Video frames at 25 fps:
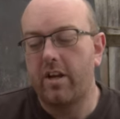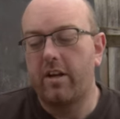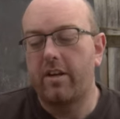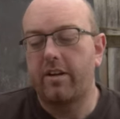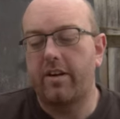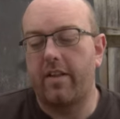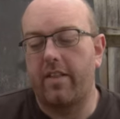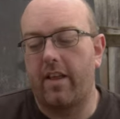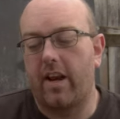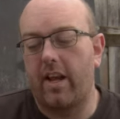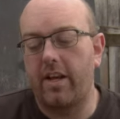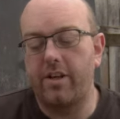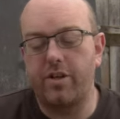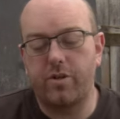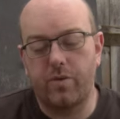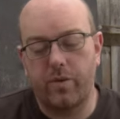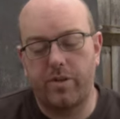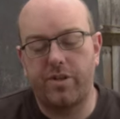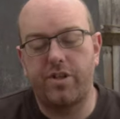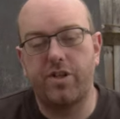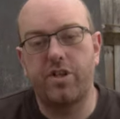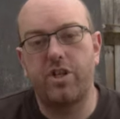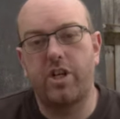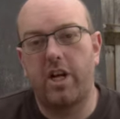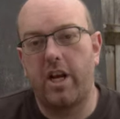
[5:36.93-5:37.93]
Now the light
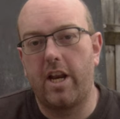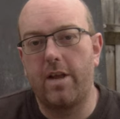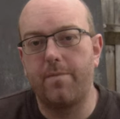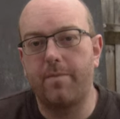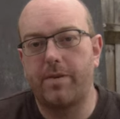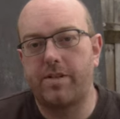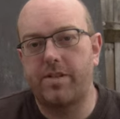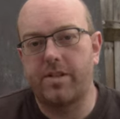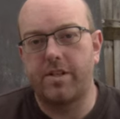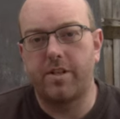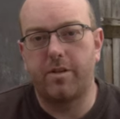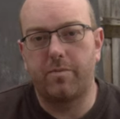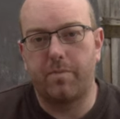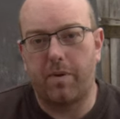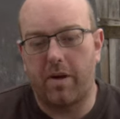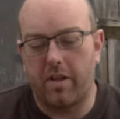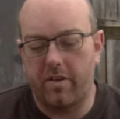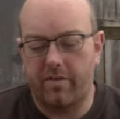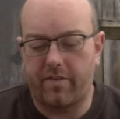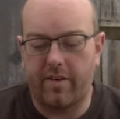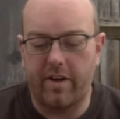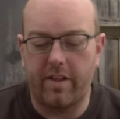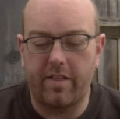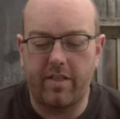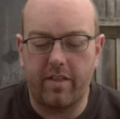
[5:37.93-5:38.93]
switch is limited by the
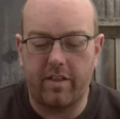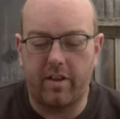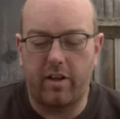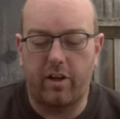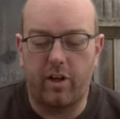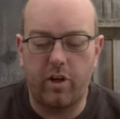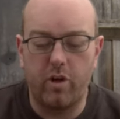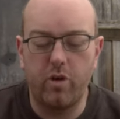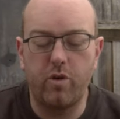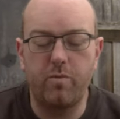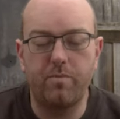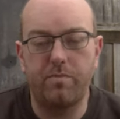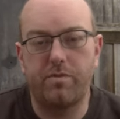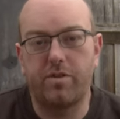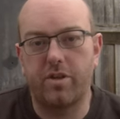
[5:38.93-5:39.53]
fact that the loom